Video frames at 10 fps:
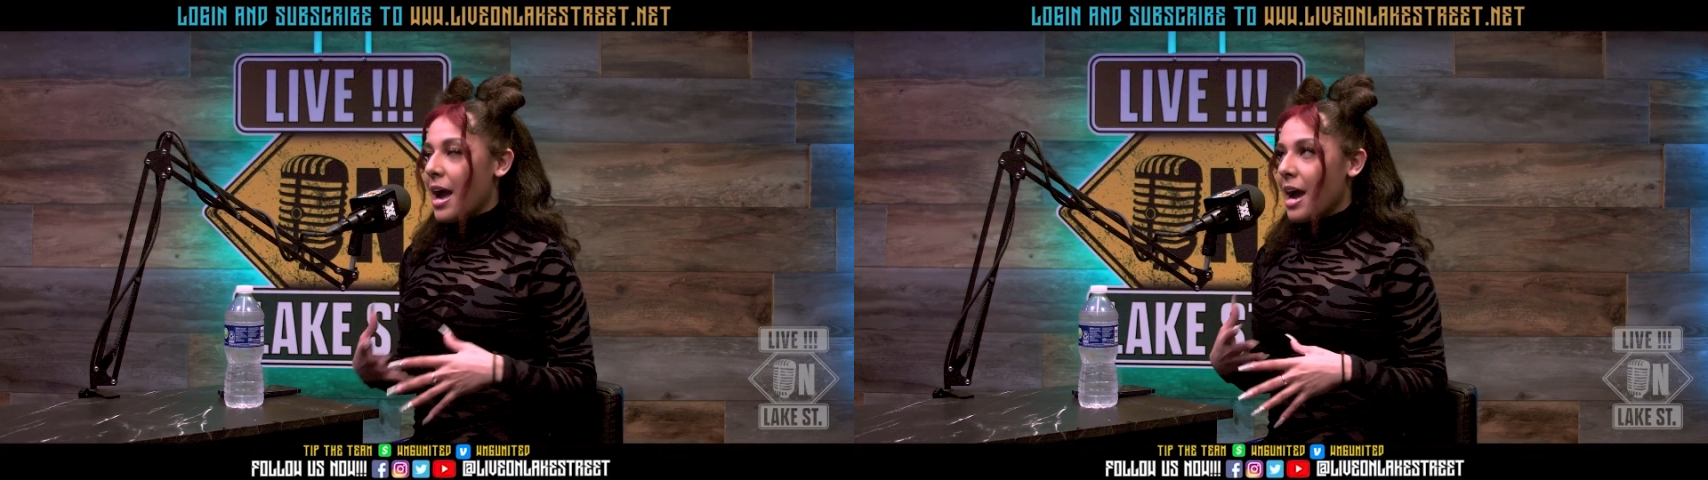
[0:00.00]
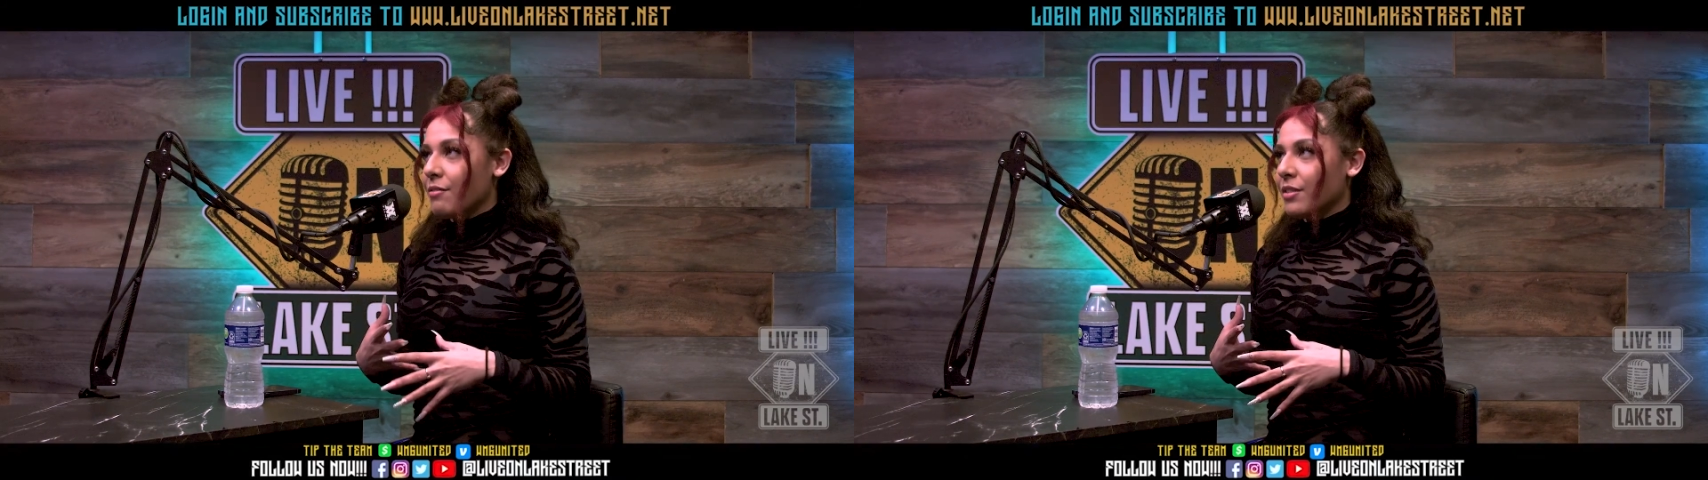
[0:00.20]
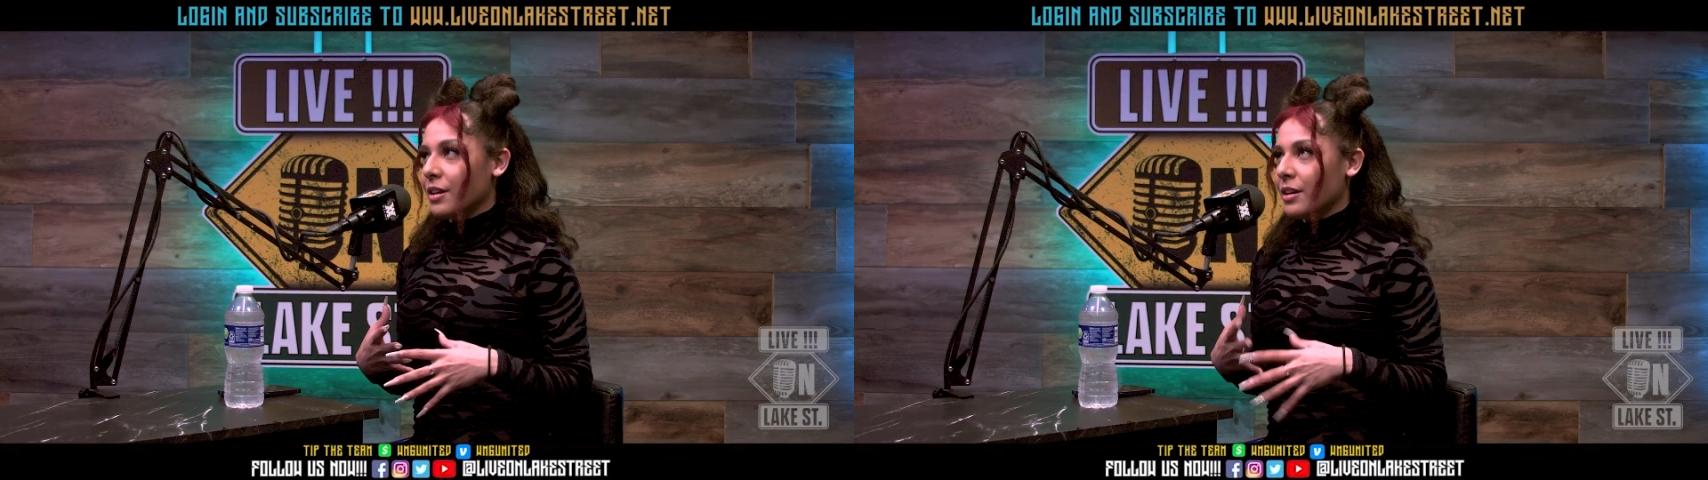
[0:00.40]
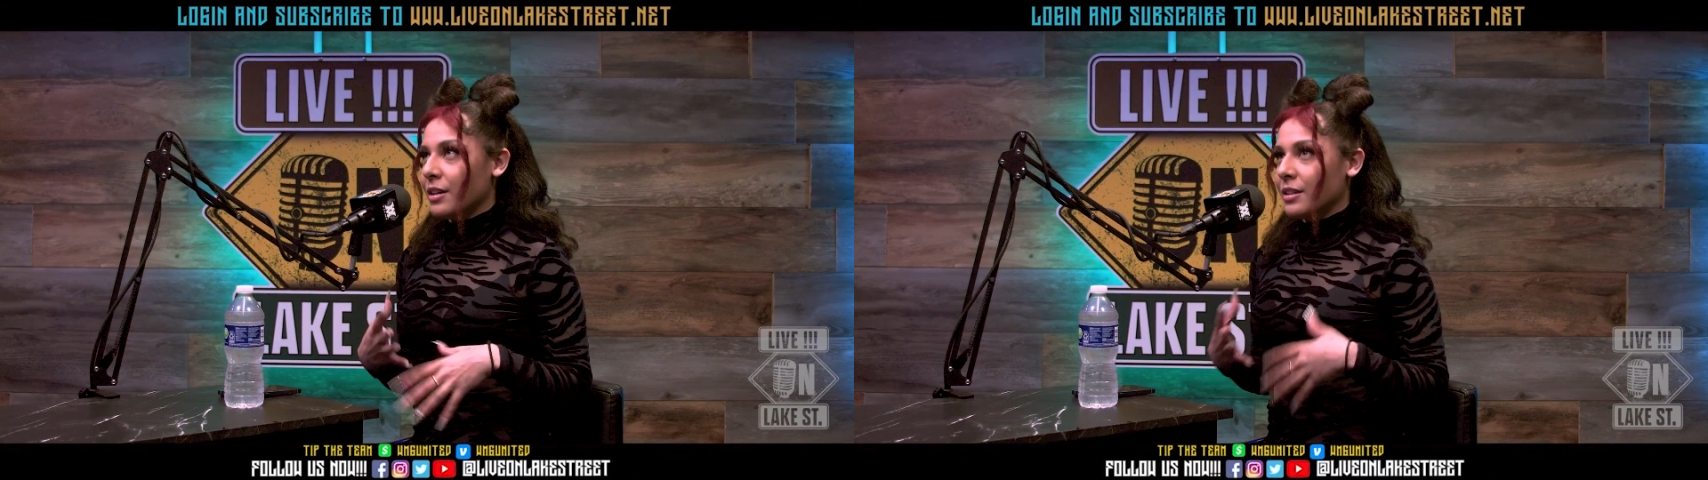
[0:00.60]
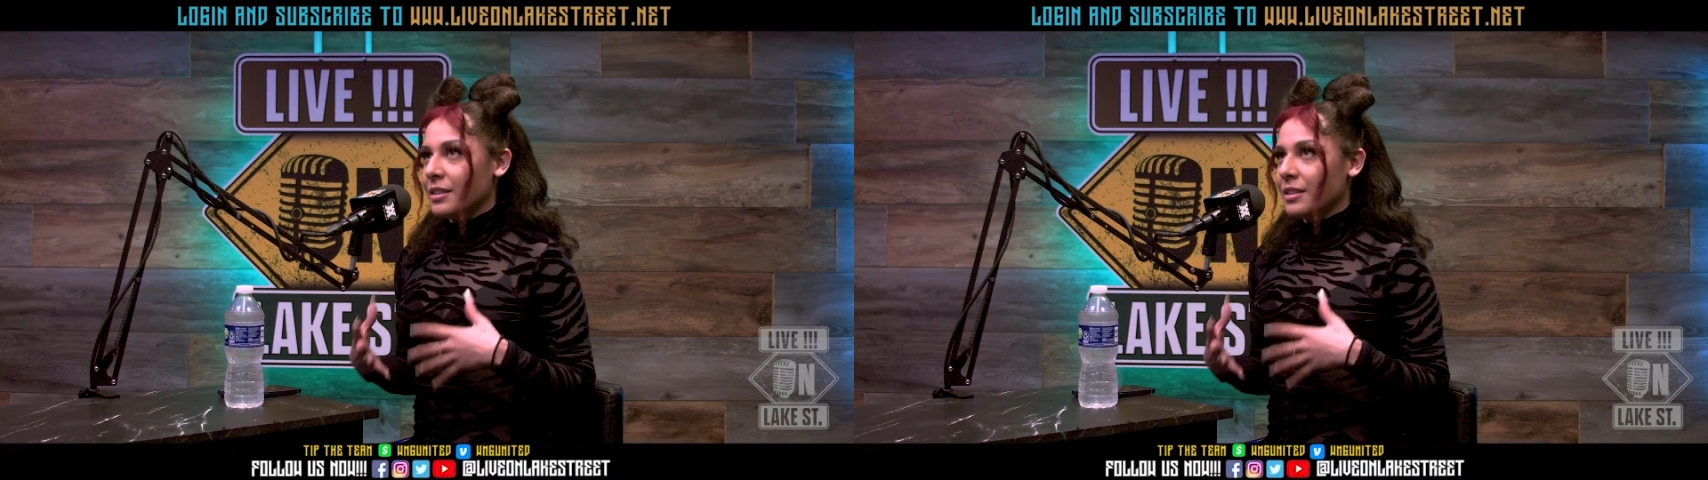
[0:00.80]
have a